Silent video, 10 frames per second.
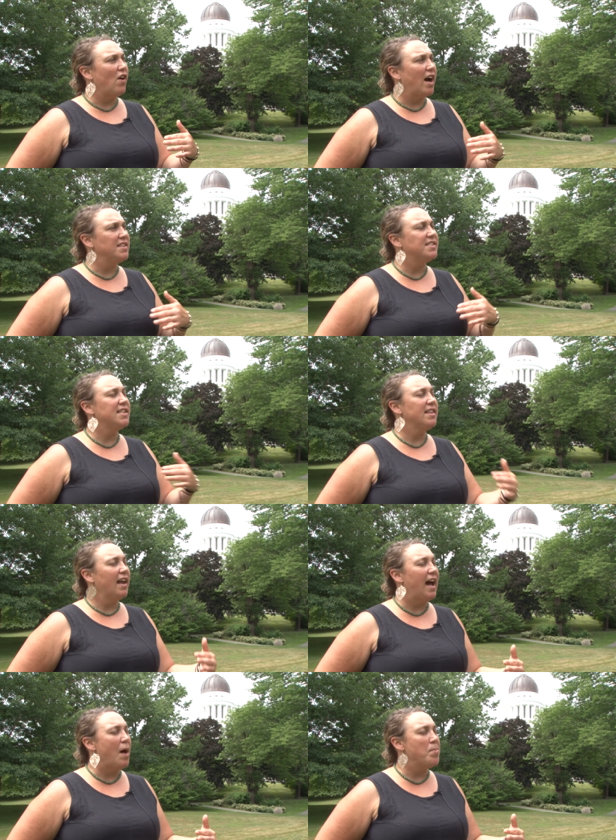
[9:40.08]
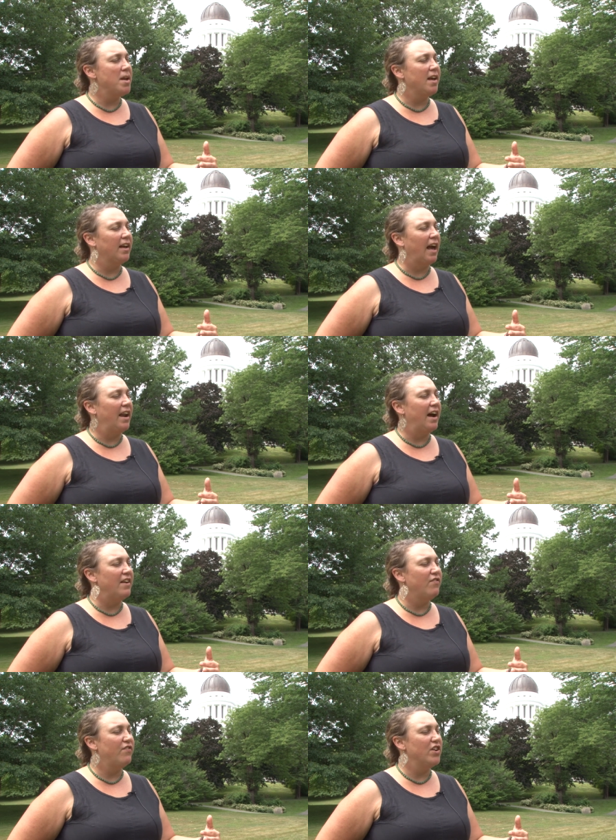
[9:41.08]
I see that happening and
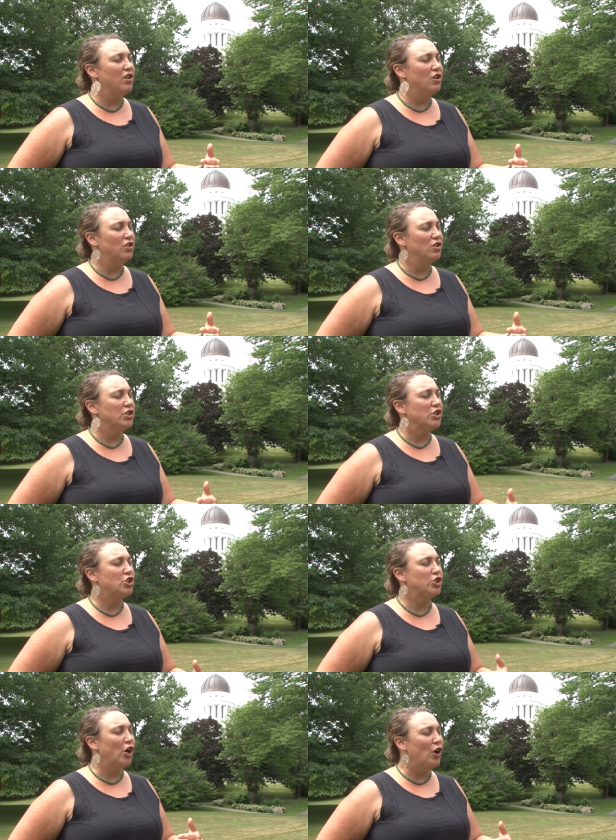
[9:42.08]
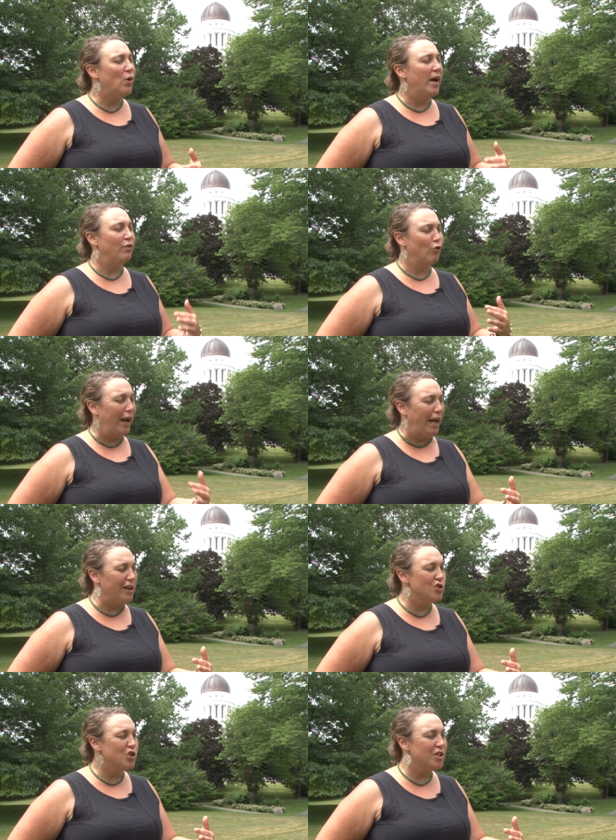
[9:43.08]
I feel so
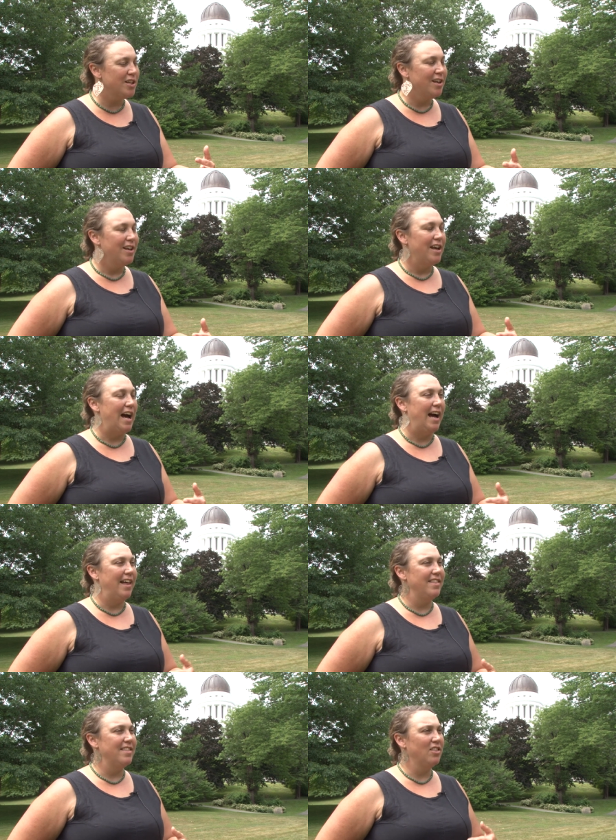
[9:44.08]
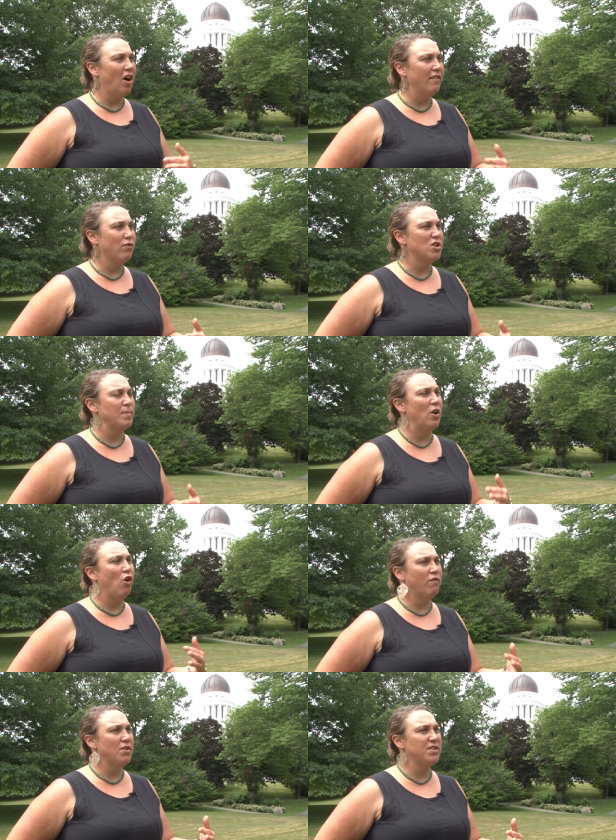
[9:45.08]
enraged at law enforcement
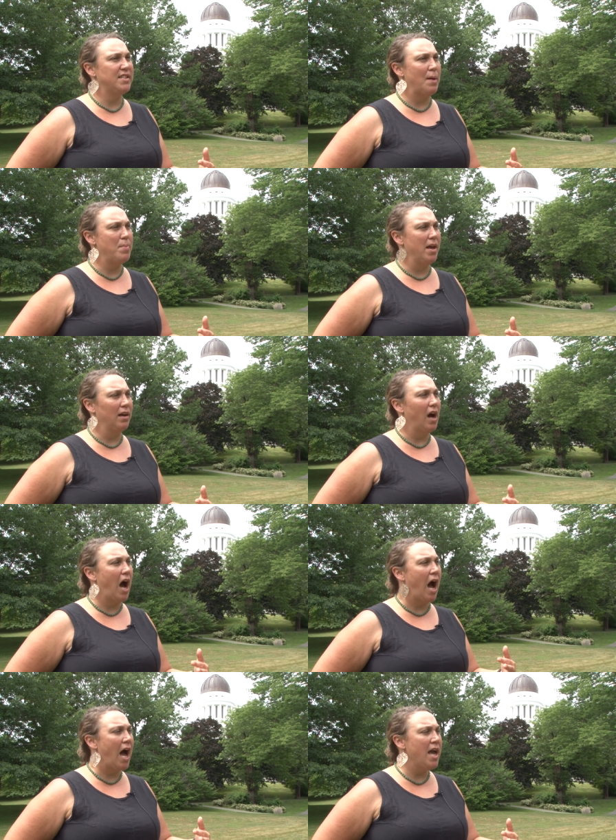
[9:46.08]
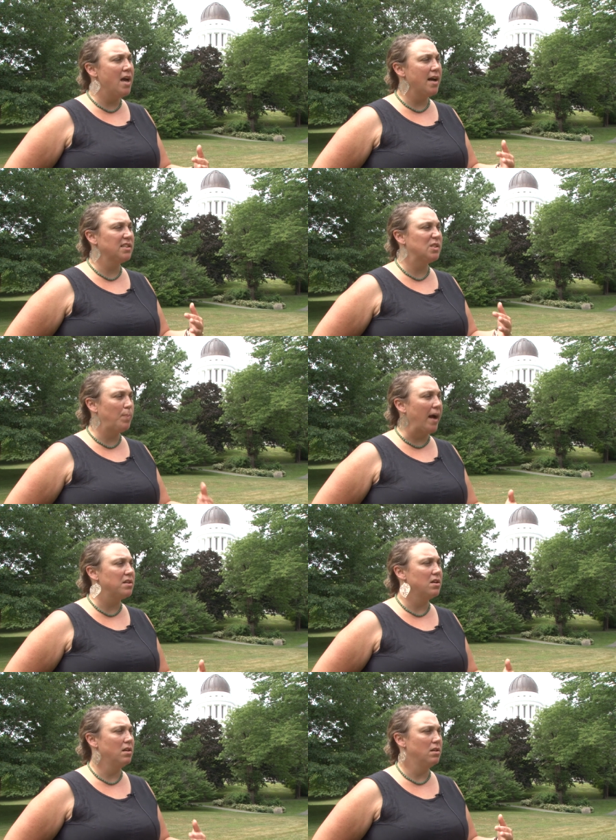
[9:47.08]
overstepping. I
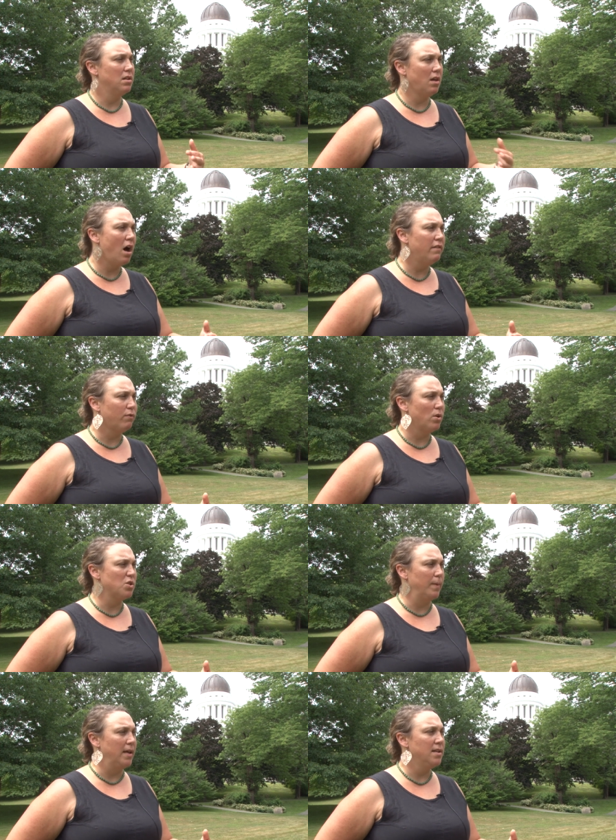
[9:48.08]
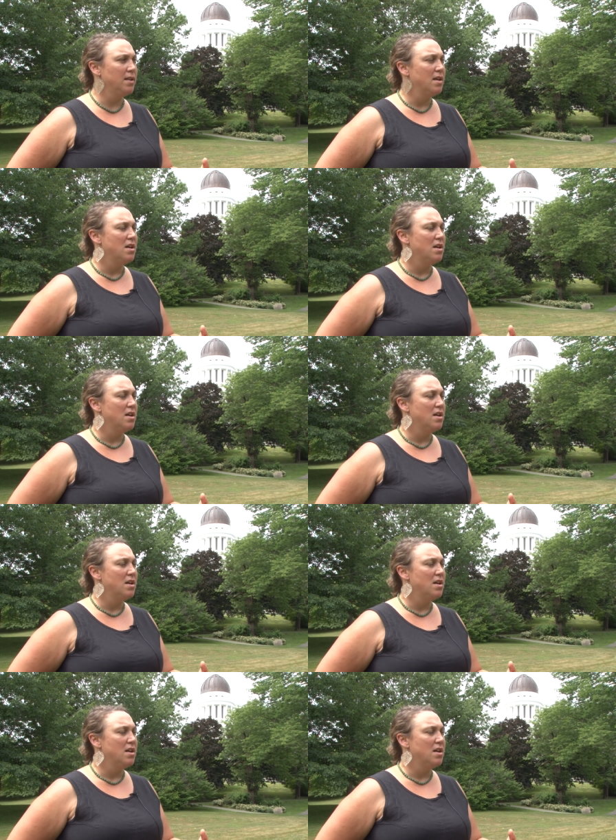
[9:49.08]
expect law enforcement